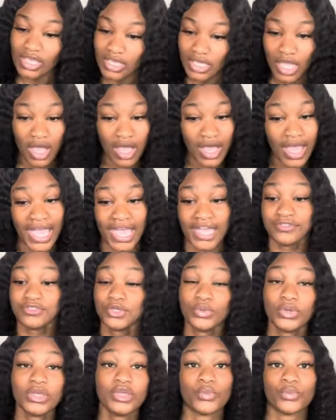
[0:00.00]
after
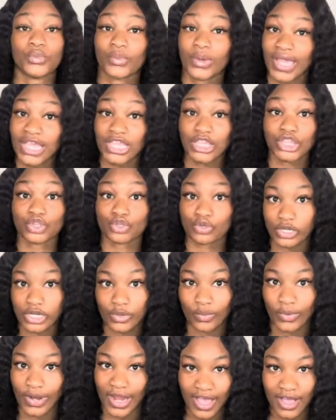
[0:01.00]
we went 3
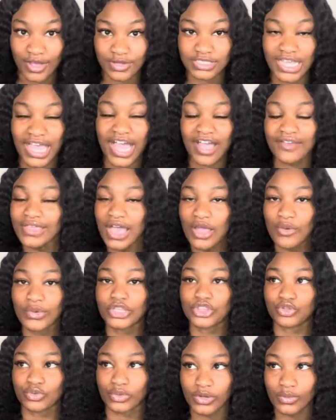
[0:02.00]
rounds, after I
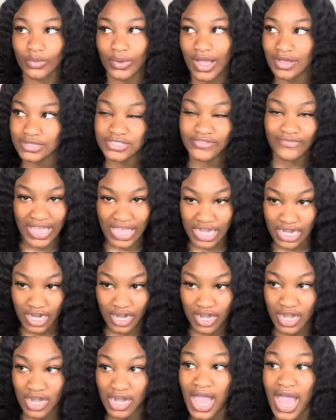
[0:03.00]
went 3 rounds fighting
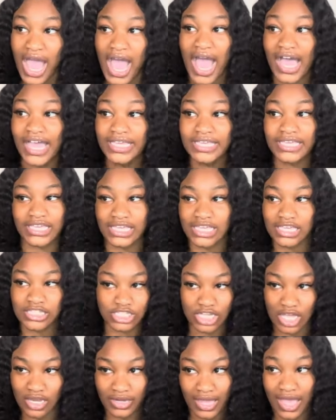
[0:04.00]
her, I kid
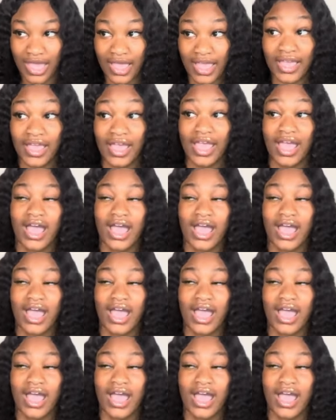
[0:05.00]
y'all not,